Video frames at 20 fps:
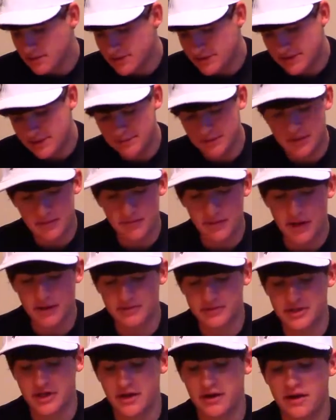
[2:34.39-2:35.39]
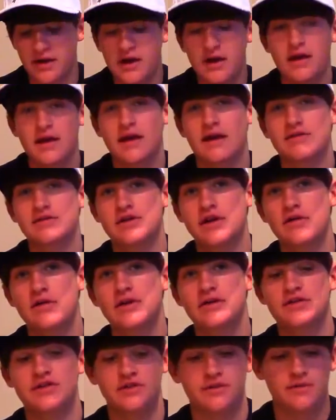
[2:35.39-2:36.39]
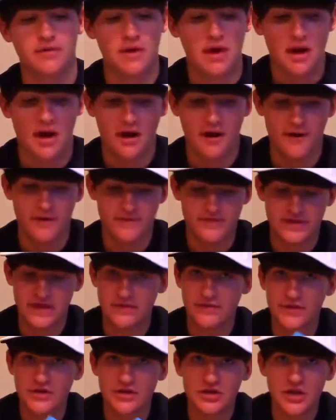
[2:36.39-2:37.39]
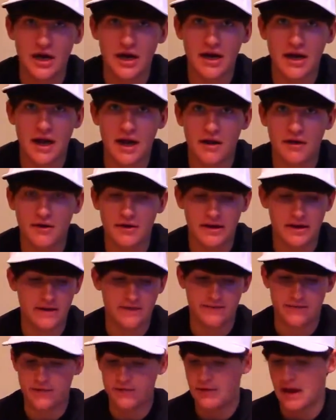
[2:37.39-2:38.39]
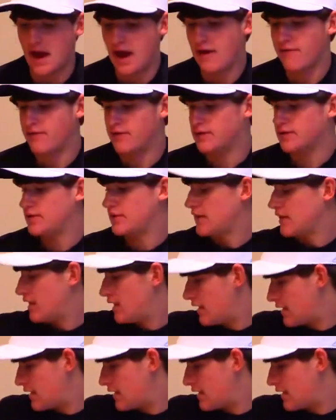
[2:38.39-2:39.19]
the Z-Man Pop Shad, like I was going into, definitely try it out if you haven't. It